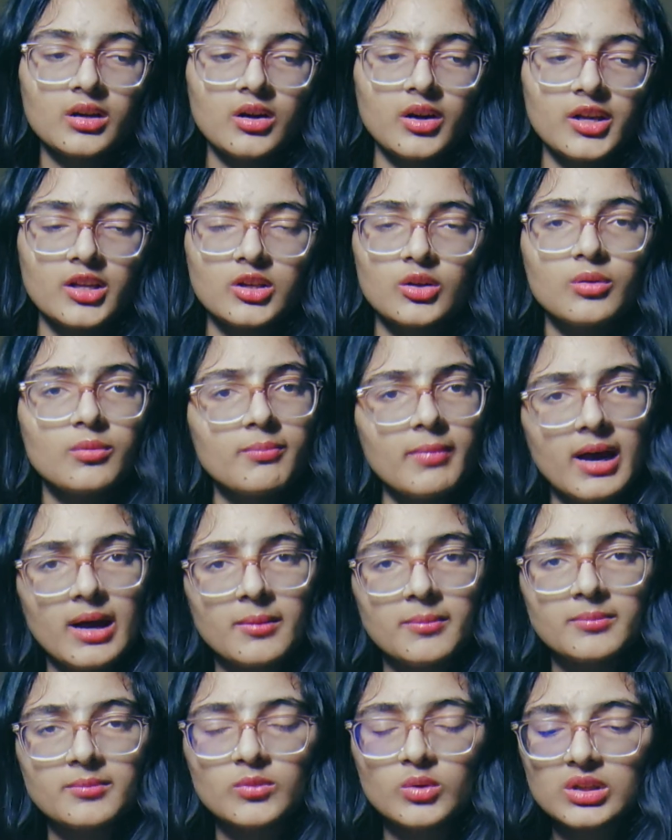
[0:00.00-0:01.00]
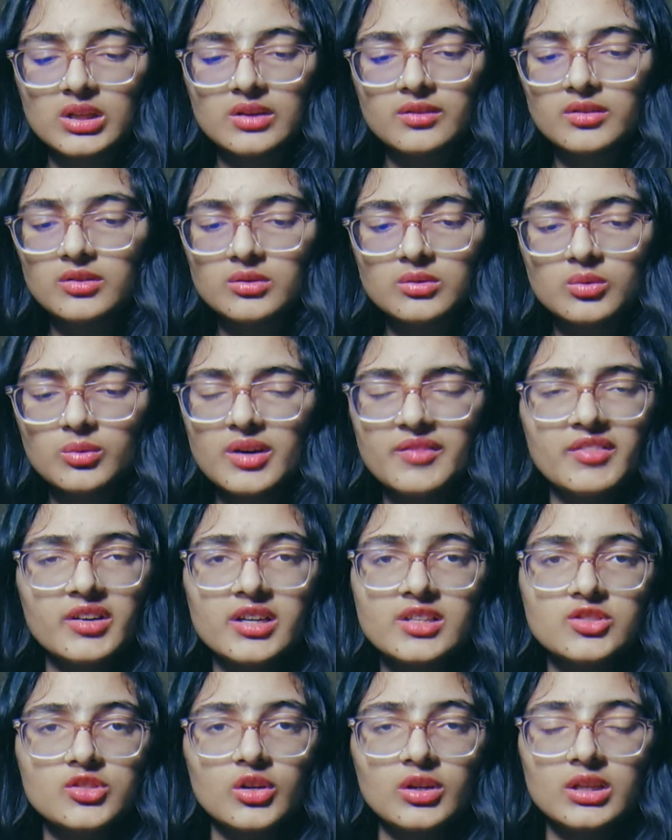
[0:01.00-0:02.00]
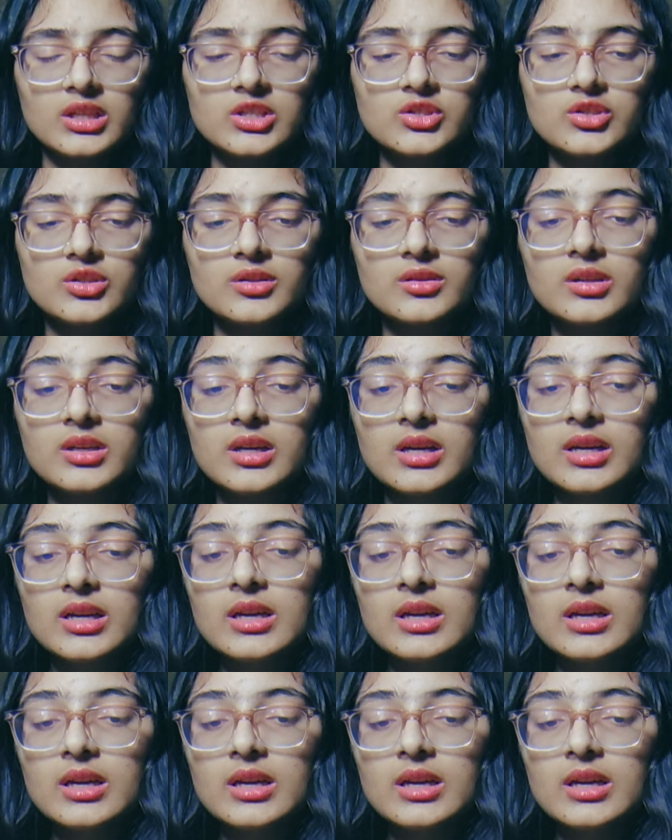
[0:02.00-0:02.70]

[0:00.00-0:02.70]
or ma'am, whatever, whoever is your teacher.